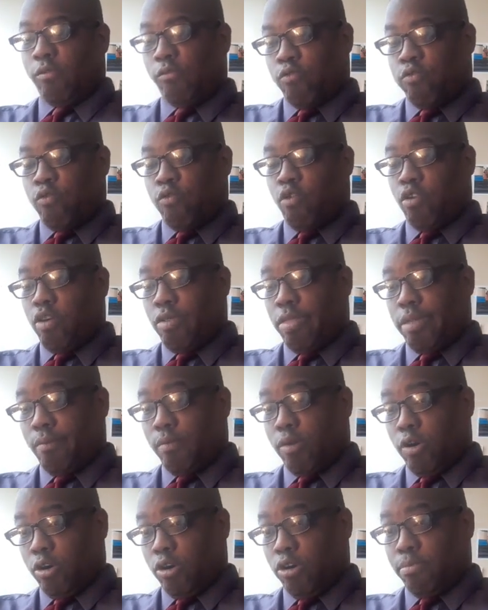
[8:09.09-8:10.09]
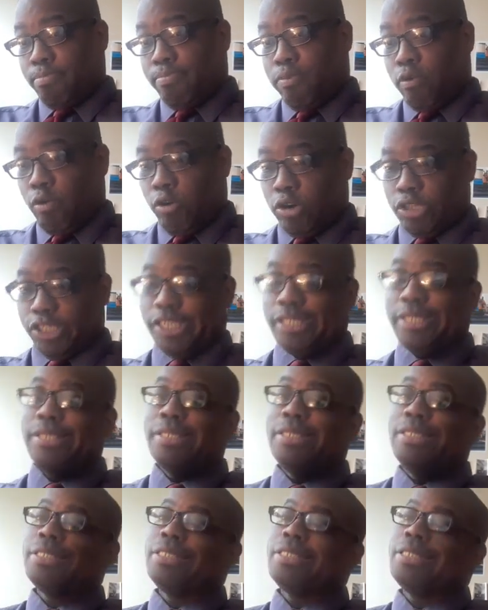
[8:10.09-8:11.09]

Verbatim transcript: for the word portion